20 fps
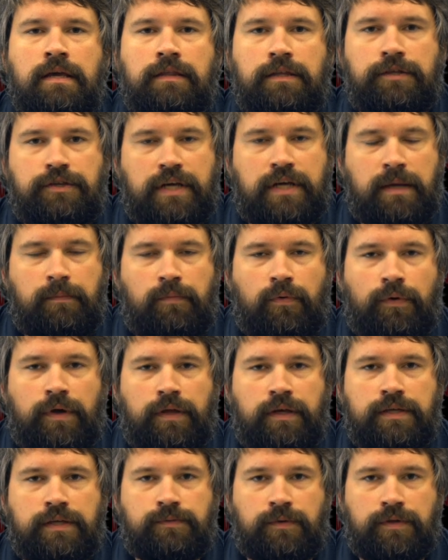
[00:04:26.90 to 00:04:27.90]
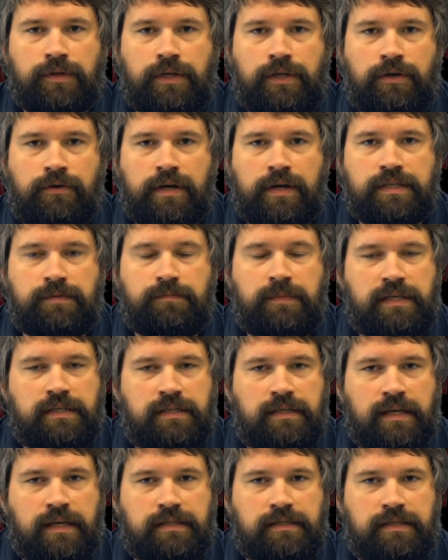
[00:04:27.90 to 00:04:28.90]
The J point is where the QRS meets
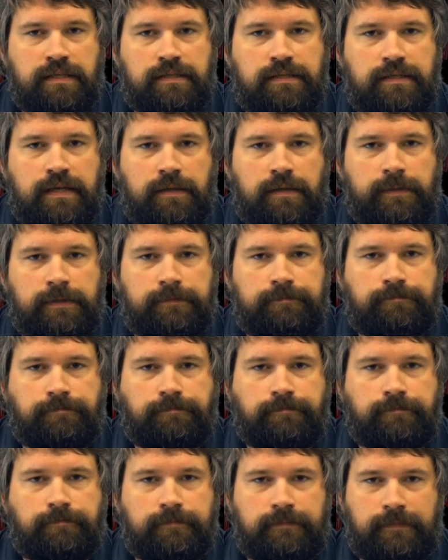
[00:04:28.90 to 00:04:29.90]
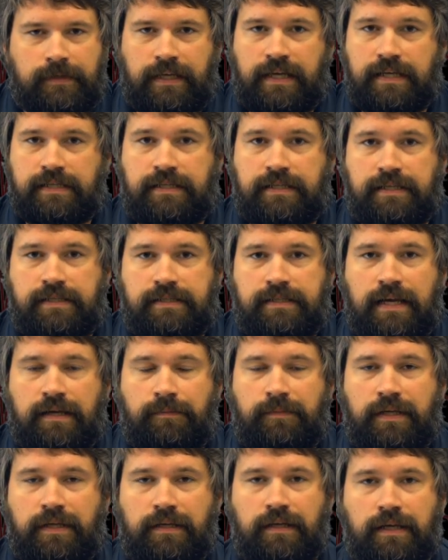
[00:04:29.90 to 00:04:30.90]
the ST segment. The ST
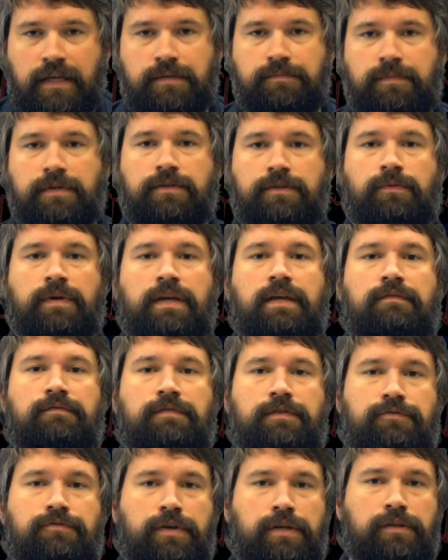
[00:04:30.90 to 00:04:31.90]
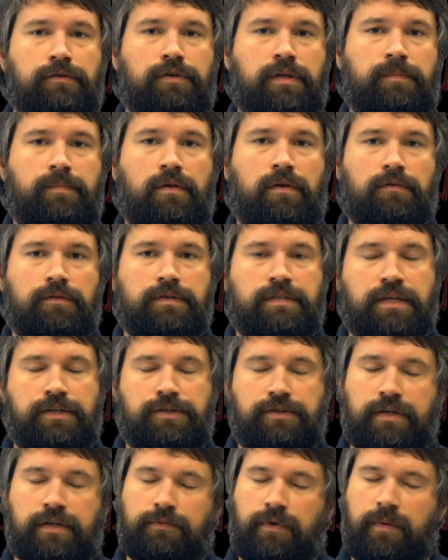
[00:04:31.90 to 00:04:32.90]
segment is between ventricular
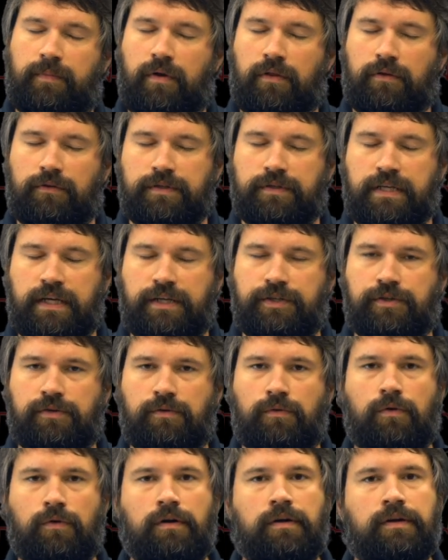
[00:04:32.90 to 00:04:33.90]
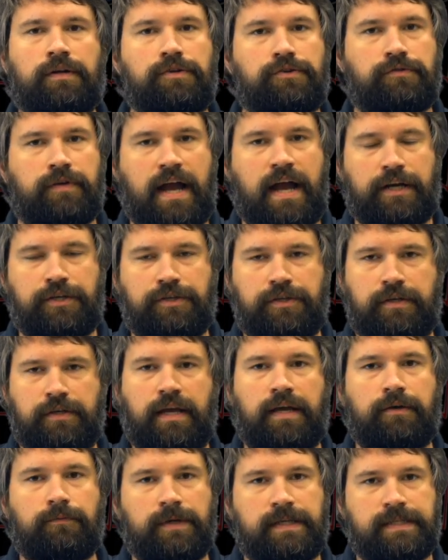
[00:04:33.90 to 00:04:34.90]
depolarization and repolarization, or contraction
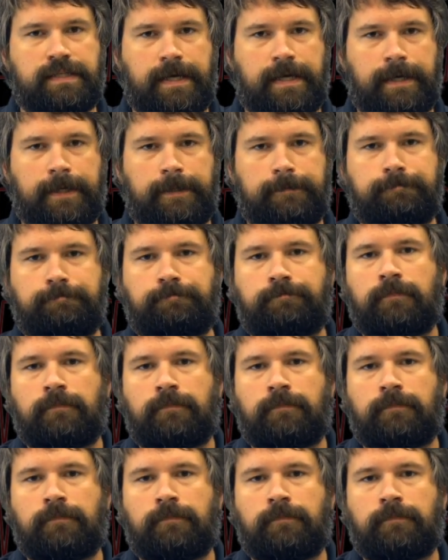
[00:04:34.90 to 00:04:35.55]
and resetting.